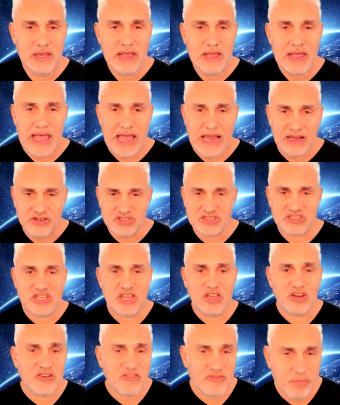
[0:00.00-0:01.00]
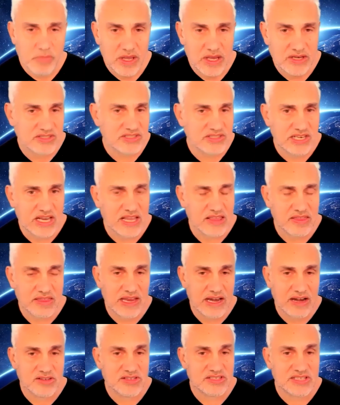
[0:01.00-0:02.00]
And instead of me sitting there
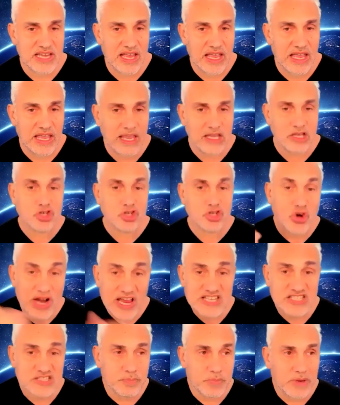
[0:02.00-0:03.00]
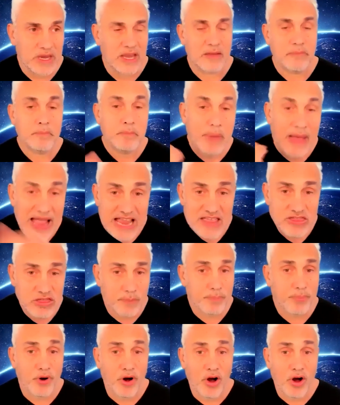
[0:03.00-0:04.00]
and saying, trust me, pay the
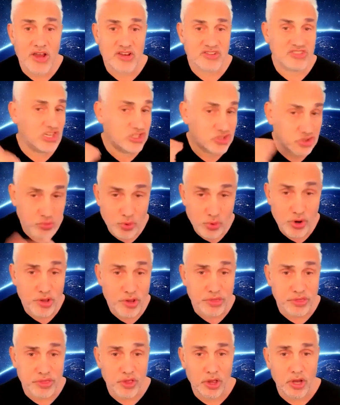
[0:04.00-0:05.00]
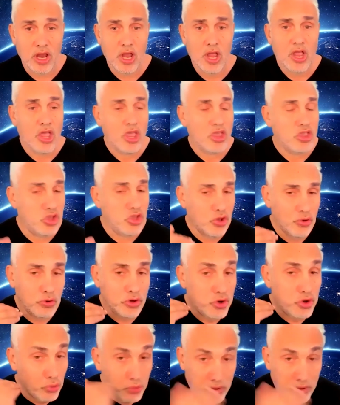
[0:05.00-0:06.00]
price, it's worth it,
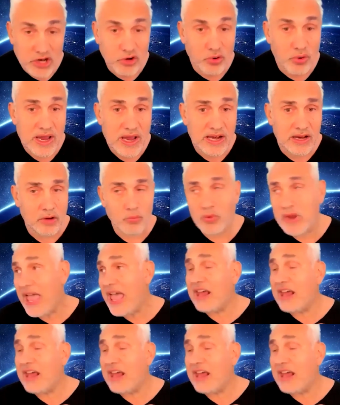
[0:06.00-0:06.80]
you'll regret it, we had